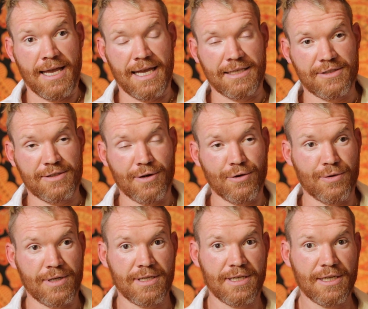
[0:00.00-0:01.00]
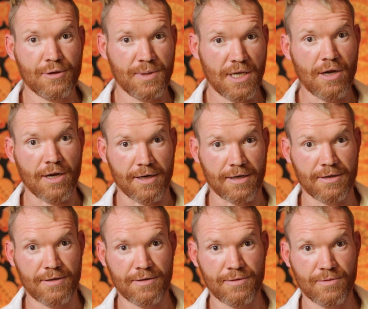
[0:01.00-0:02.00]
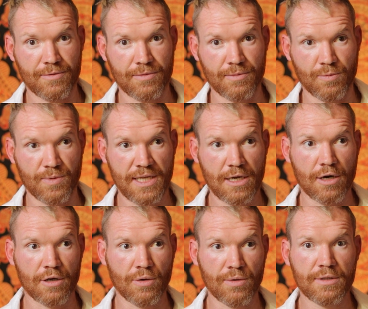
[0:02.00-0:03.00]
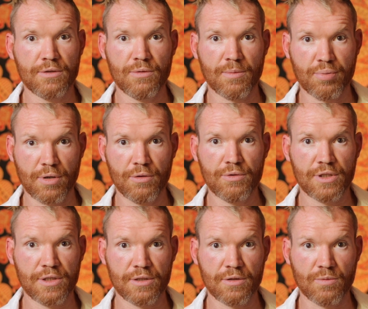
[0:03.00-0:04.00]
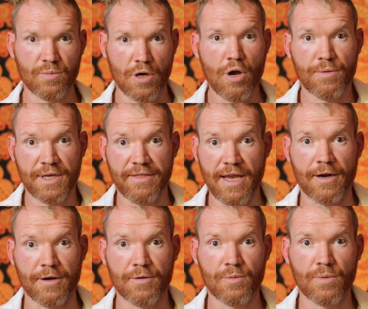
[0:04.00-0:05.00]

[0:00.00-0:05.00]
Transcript: And so here we are. We are going to approach, we're already there.